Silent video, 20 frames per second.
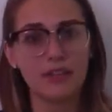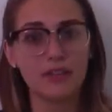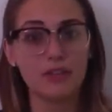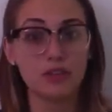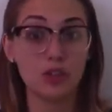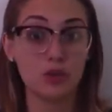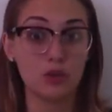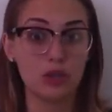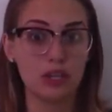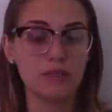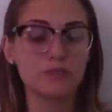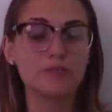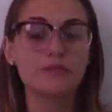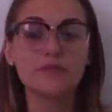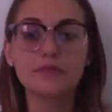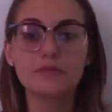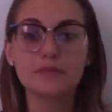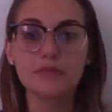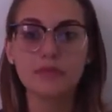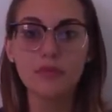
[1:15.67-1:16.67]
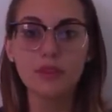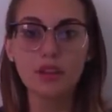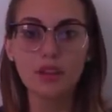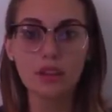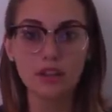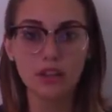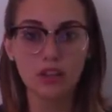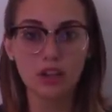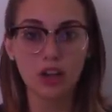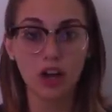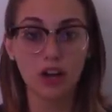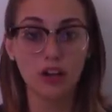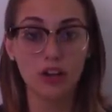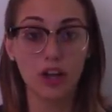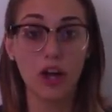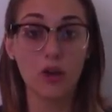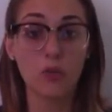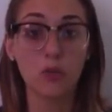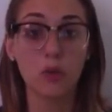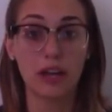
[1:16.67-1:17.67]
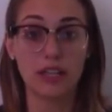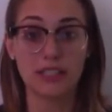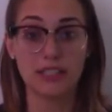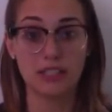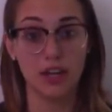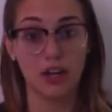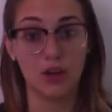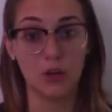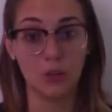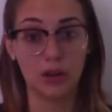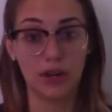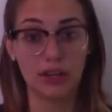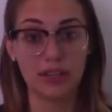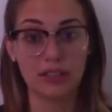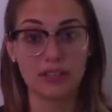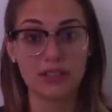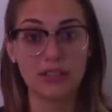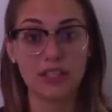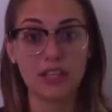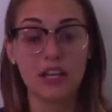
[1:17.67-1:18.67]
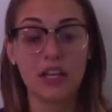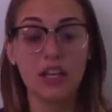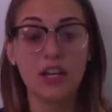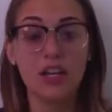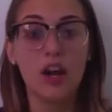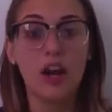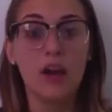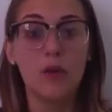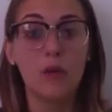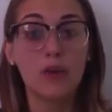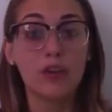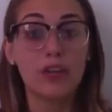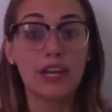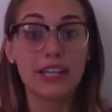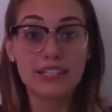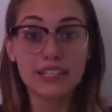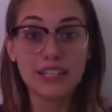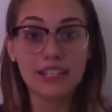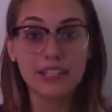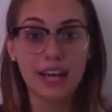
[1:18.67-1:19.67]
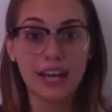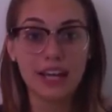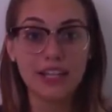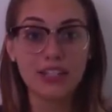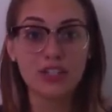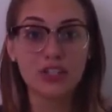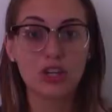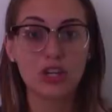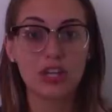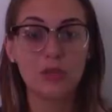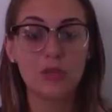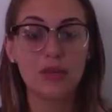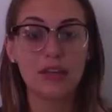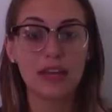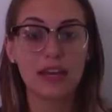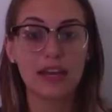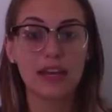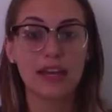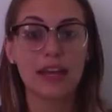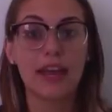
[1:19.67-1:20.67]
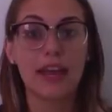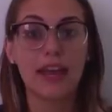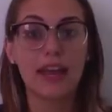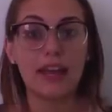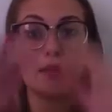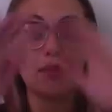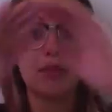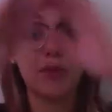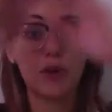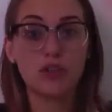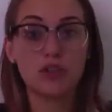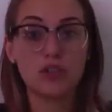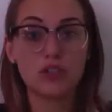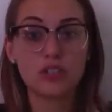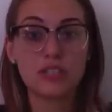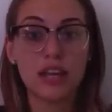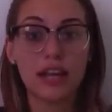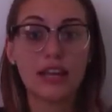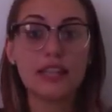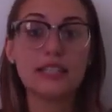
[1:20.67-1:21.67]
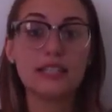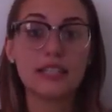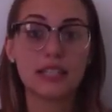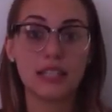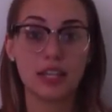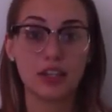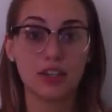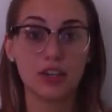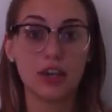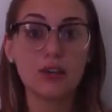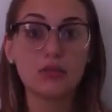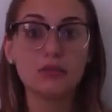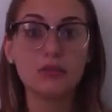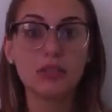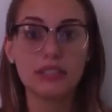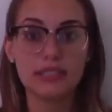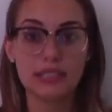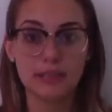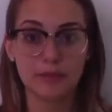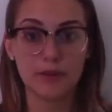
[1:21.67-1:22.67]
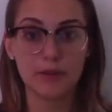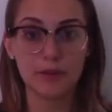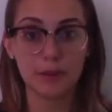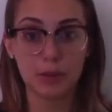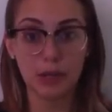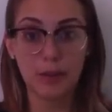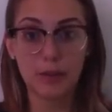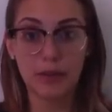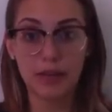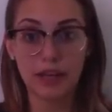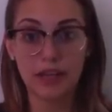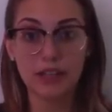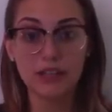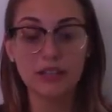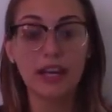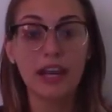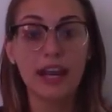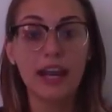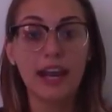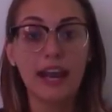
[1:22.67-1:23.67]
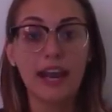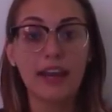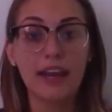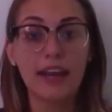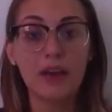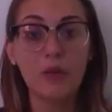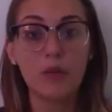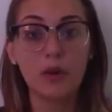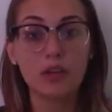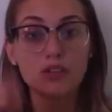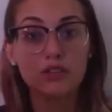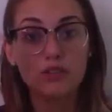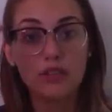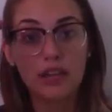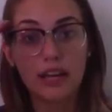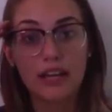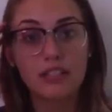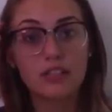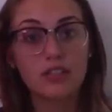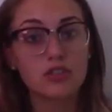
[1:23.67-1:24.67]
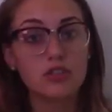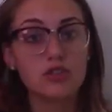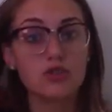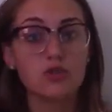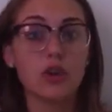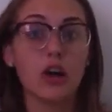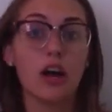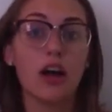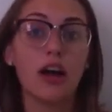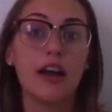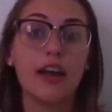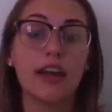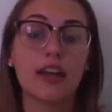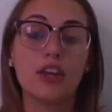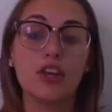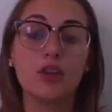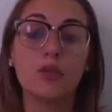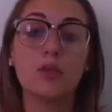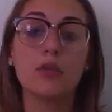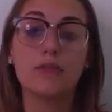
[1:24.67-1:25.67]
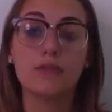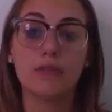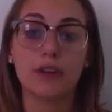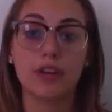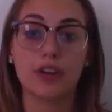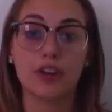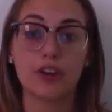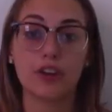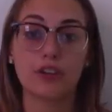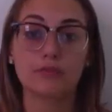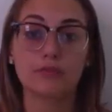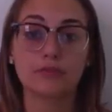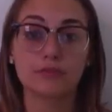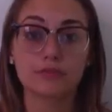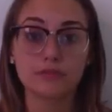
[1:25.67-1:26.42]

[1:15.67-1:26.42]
unit called Unwinding Unwind. When you get to class, you're going to be getting a poster-sized sticky note. It's going to be pretty big. And I want you guys to draw a human figure